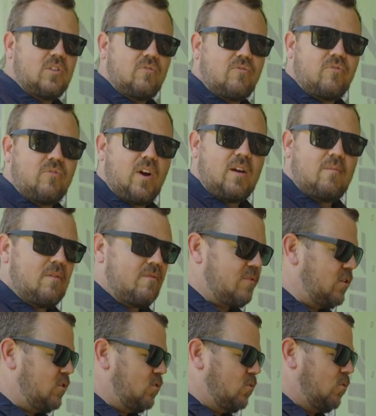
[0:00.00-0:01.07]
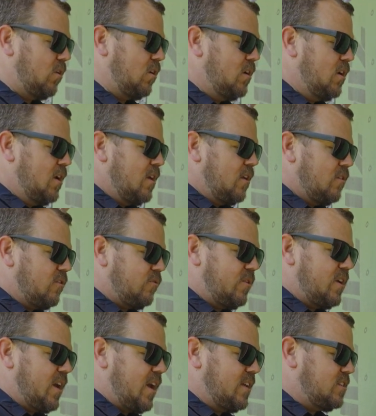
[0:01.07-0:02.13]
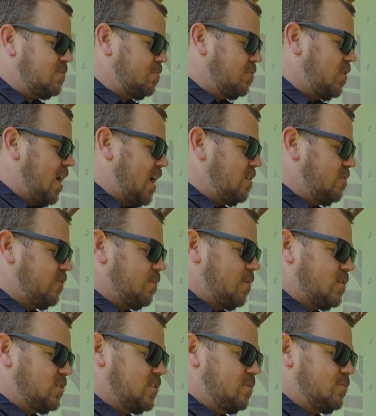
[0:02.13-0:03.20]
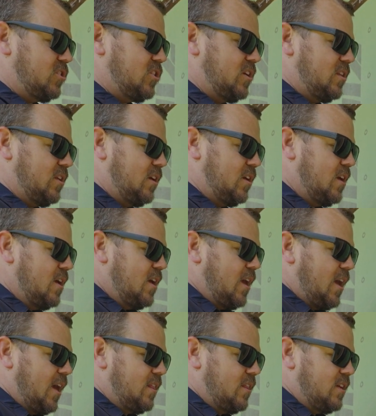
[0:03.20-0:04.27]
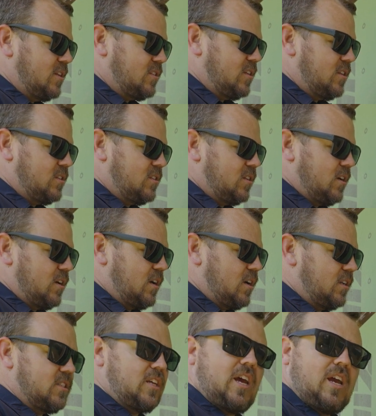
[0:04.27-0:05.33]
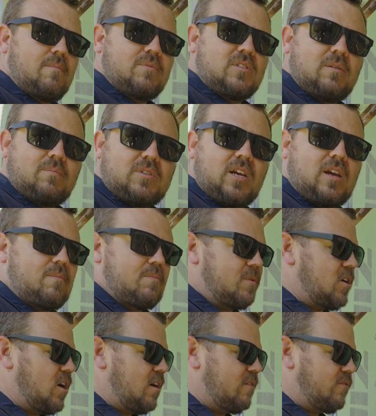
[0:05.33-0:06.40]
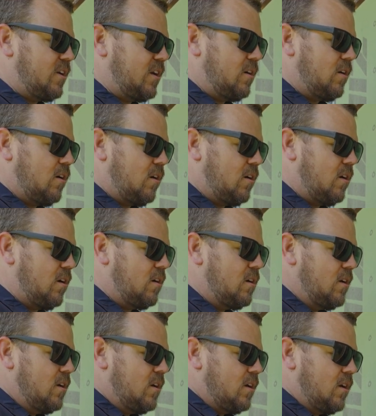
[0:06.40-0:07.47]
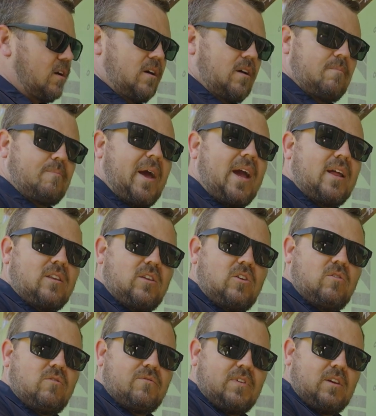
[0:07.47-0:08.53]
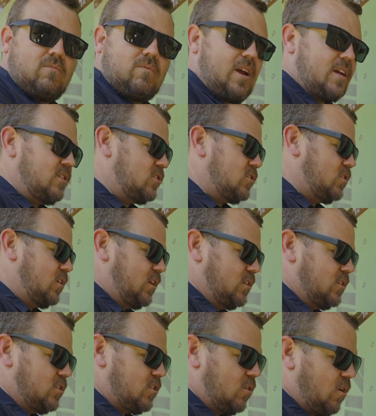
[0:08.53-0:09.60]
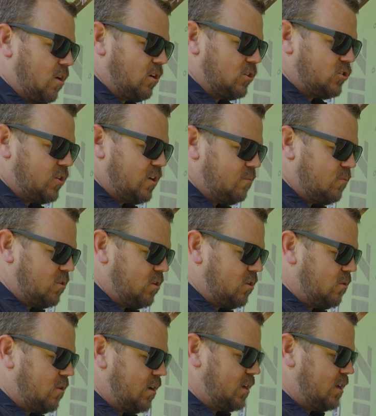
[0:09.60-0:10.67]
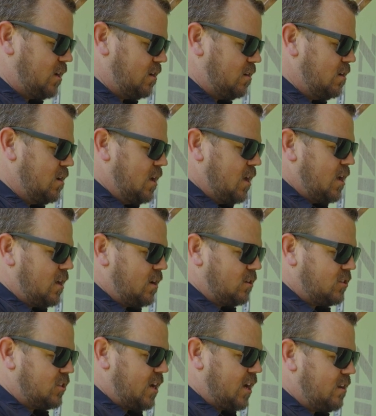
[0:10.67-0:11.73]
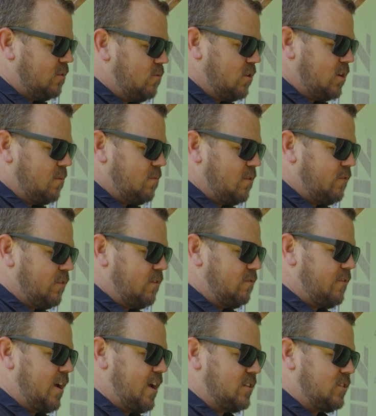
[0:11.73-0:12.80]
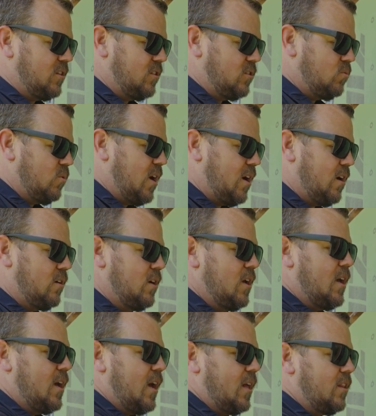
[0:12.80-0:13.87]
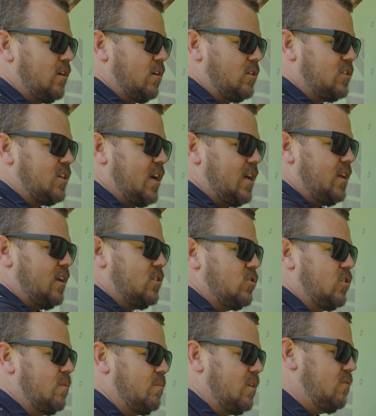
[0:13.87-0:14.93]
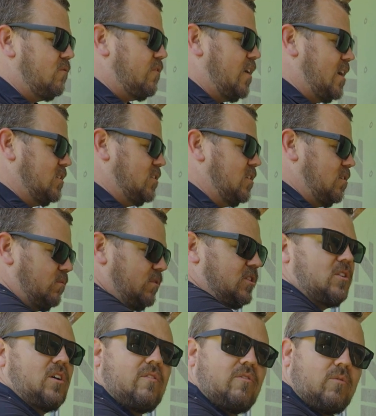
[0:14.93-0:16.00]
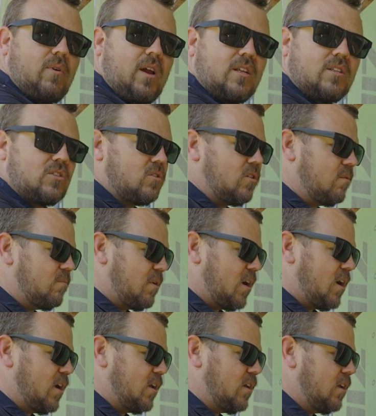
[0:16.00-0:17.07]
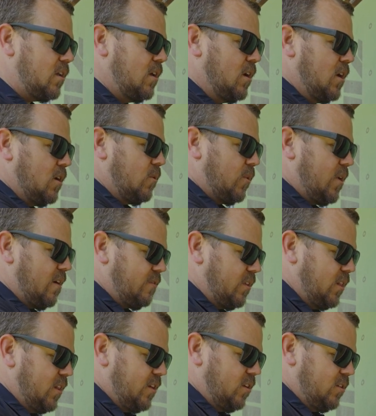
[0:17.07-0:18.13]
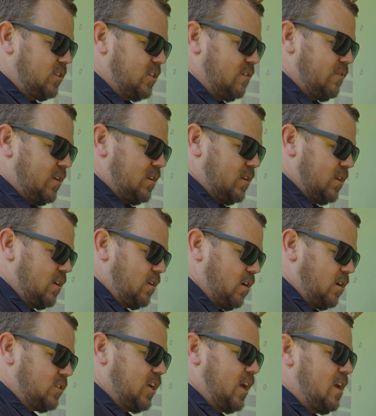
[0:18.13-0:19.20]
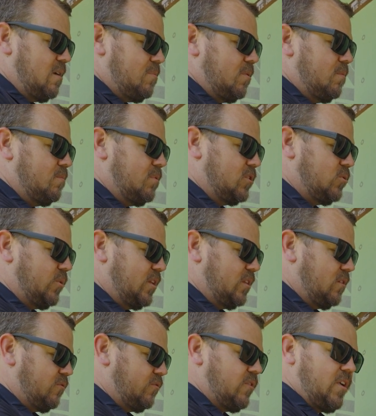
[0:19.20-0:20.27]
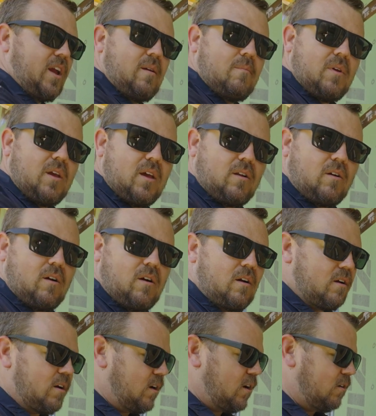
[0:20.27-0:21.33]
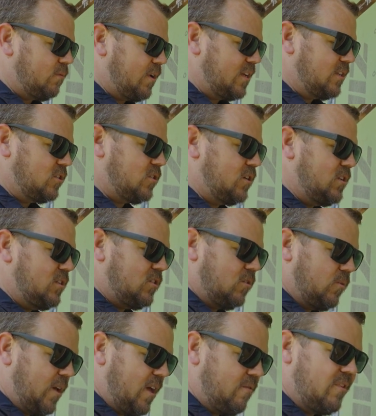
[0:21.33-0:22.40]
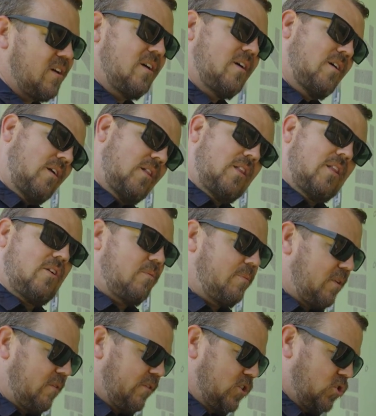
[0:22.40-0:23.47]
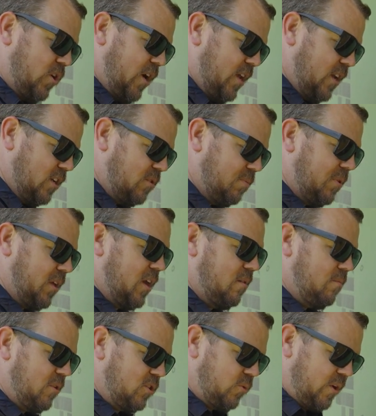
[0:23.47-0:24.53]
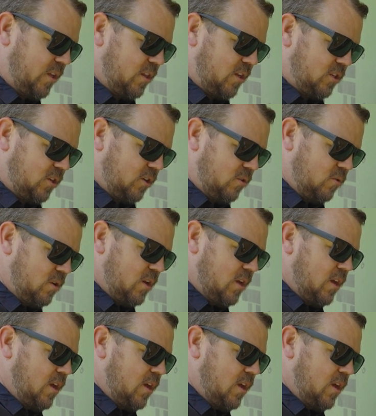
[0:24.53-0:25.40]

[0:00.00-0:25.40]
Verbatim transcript: the frame of the door 3 eighths proud from our zip sheathing, and this is uh, tape, zip tape covering our uh, Batten UV rain screen. So our trim will go on here, and our siding will come over and fasten as well, and then our siding and trim can fasten, and we still have a rain screen behind it. We have a little divot in our tape between the frame and our uh, rain screen so that we have a little bit of a drainage plane between the two.